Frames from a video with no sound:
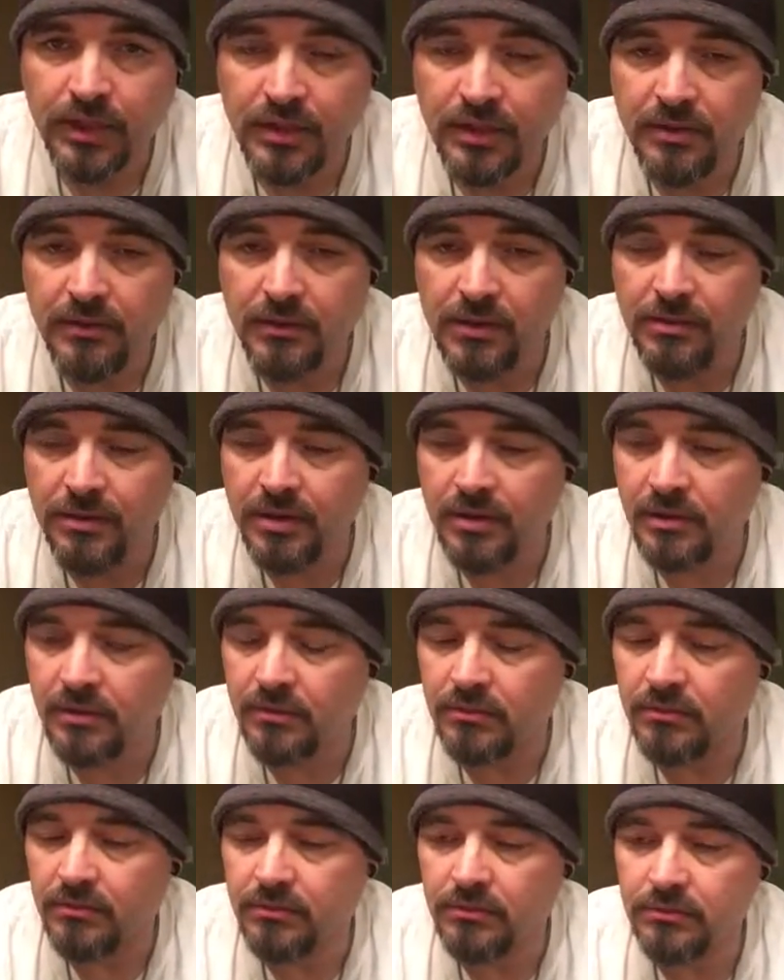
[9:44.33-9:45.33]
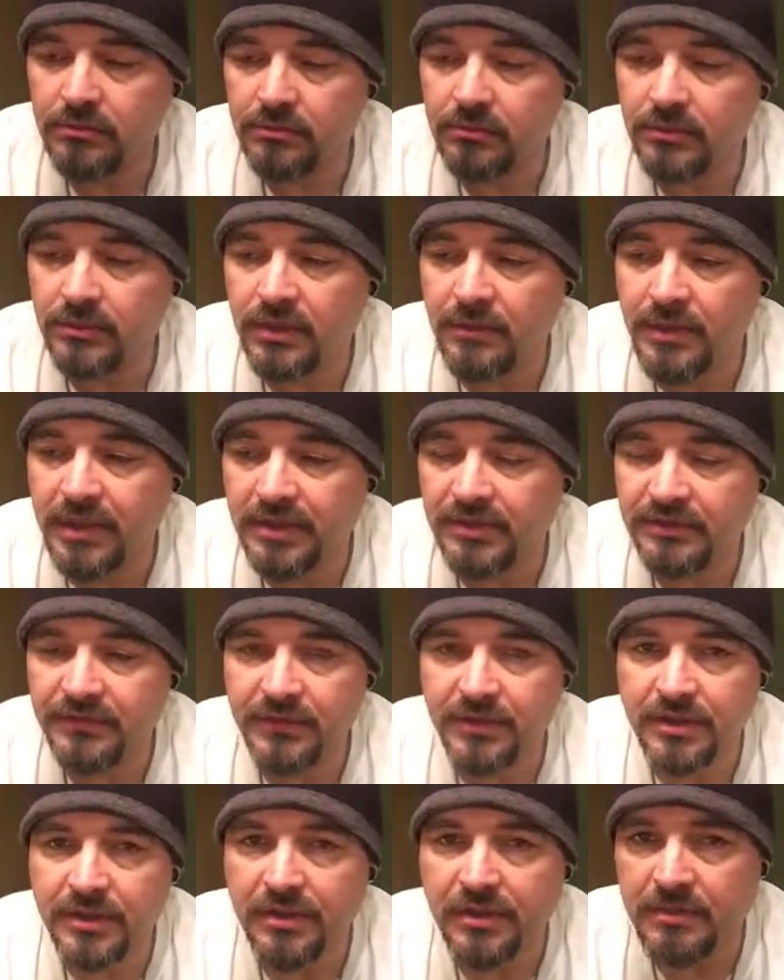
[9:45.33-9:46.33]
know, women are, they make us
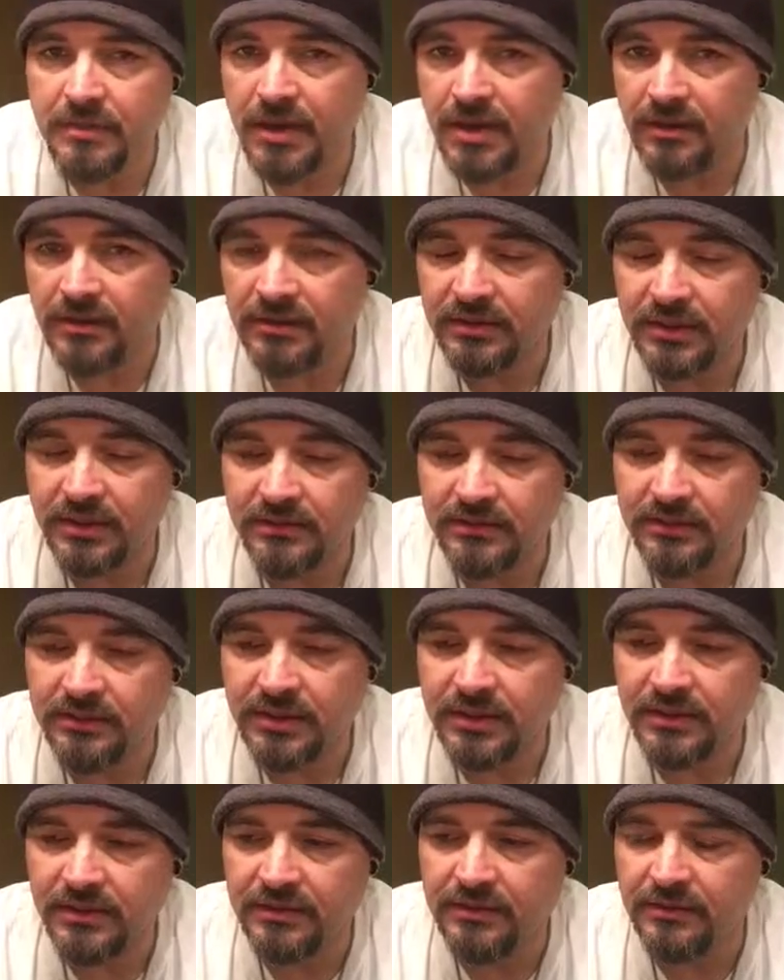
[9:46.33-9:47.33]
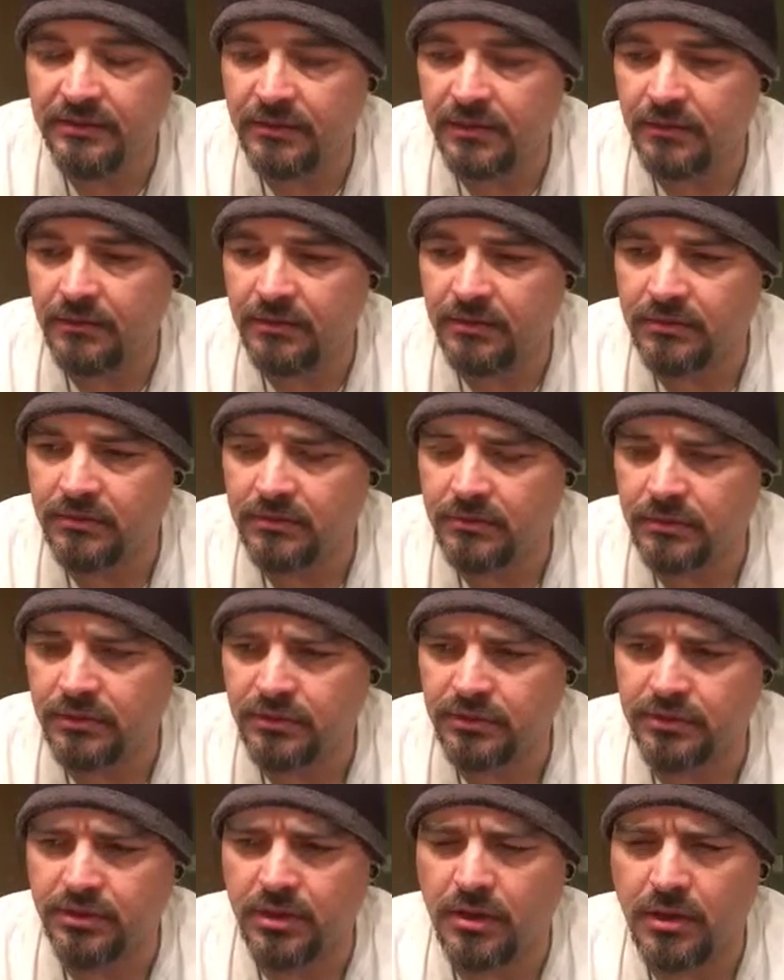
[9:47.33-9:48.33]
feel good about ourselves. They tell us that we're
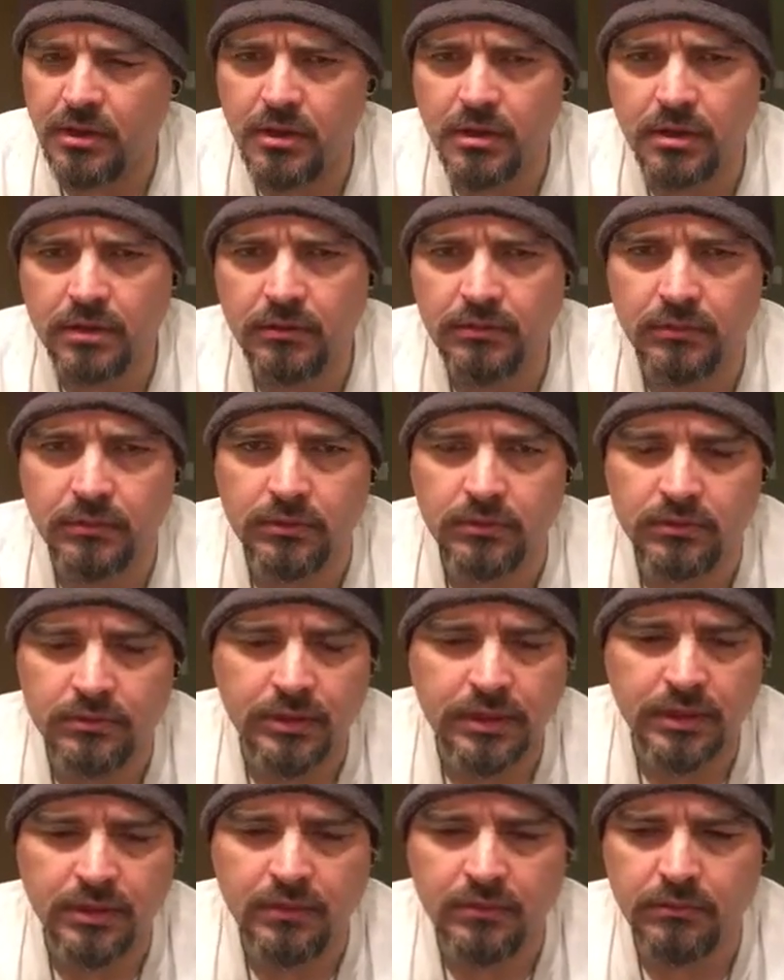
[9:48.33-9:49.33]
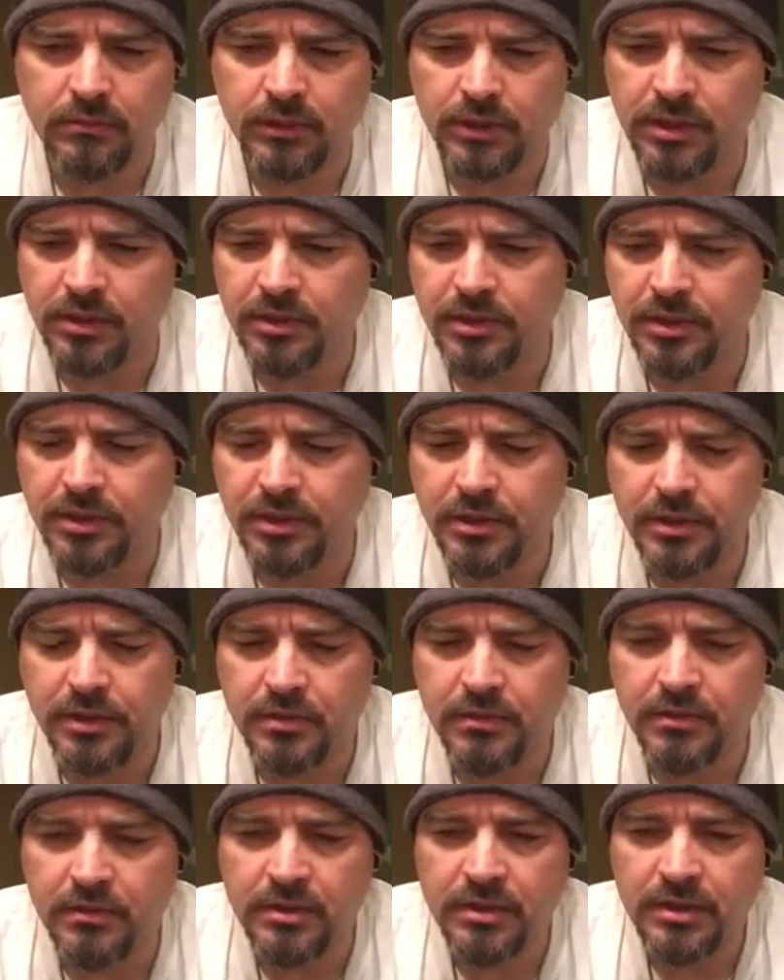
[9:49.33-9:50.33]
strong and we're, you know, we look good.
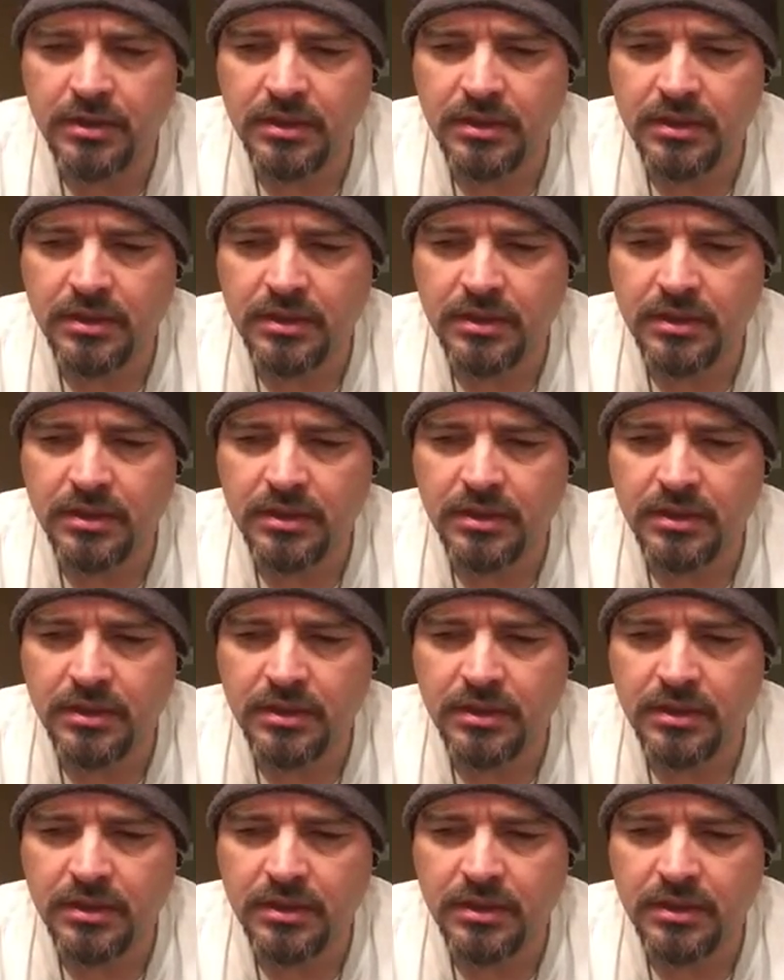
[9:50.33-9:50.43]
And,